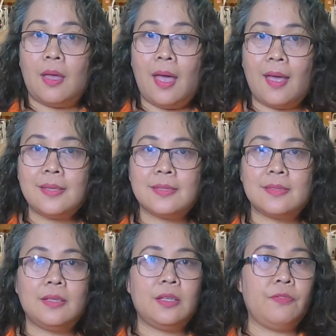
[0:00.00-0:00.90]
Ask
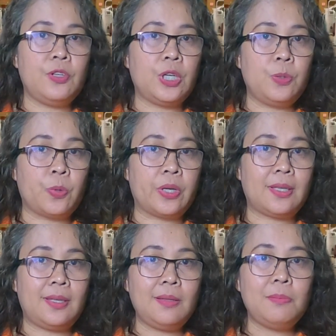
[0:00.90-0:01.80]
if you could
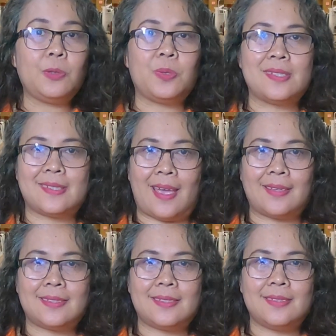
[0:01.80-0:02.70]
work in between
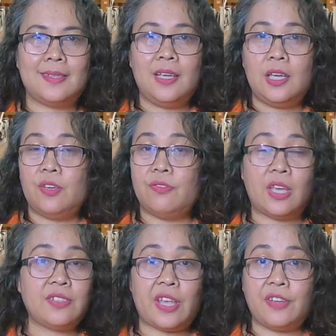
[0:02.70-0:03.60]
sets. If
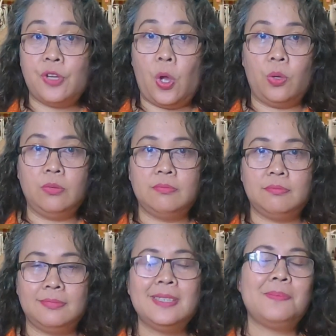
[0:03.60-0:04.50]
they say no,
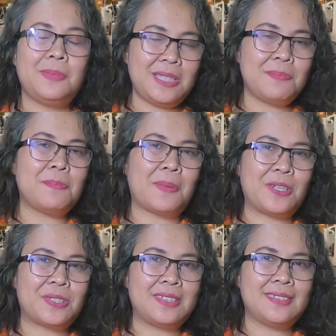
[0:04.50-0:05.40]
please be
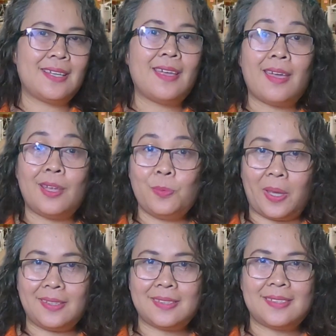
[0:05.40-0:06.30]
patient and
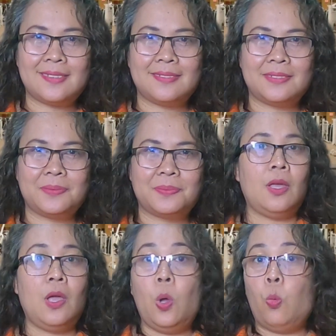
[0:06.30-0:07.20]
wait.
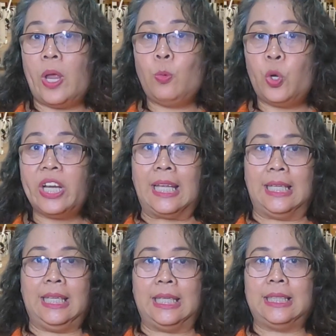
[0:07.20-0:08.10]
When
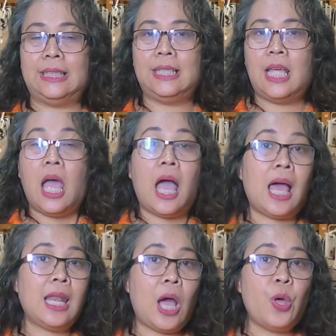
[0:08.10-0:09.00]
working in,
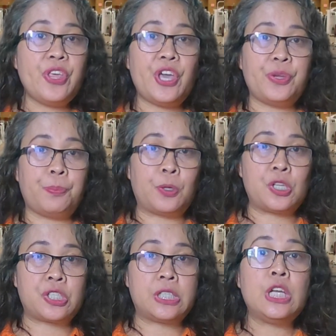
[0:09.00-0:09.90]
allow the other
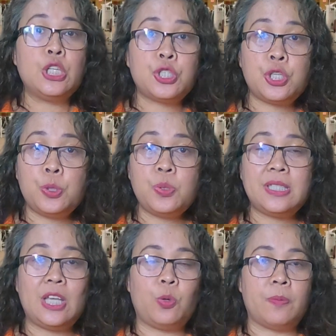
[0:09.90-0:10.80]
person to use
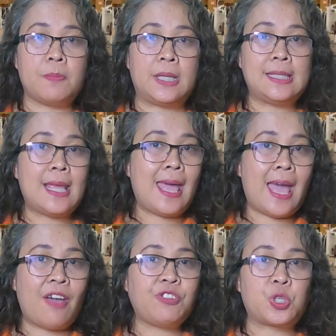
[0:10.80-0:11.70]
the equipment
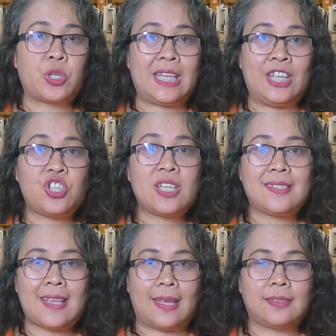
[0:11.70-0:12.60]
after each
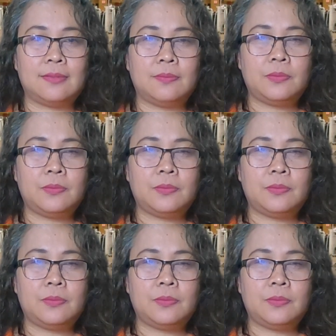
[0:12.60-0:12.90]
set